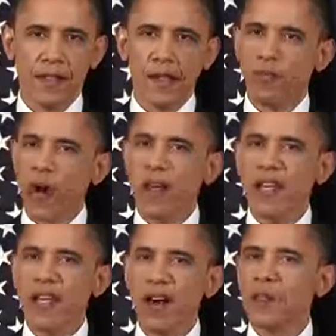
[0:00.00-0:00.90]
But
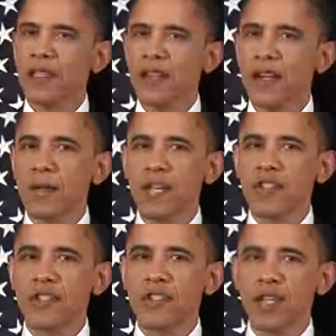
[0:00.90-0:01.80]
broadening our military
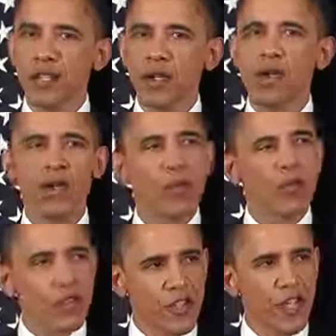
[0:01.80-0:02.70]
mission to include
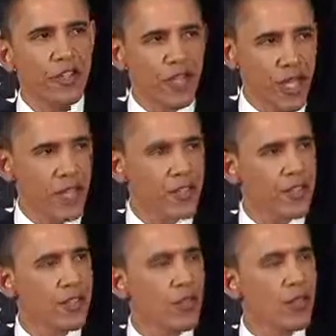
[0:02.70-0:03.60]
regime change
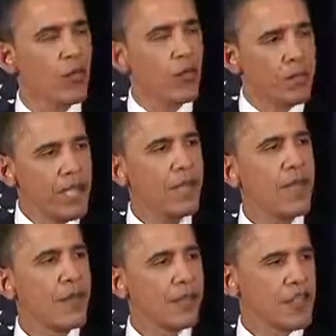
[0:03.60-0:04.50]
would be
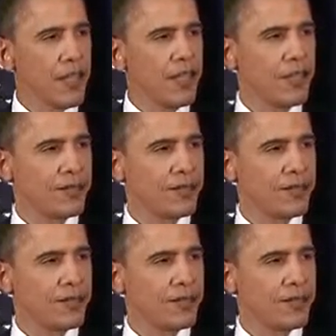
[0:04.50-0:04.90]
a mistake.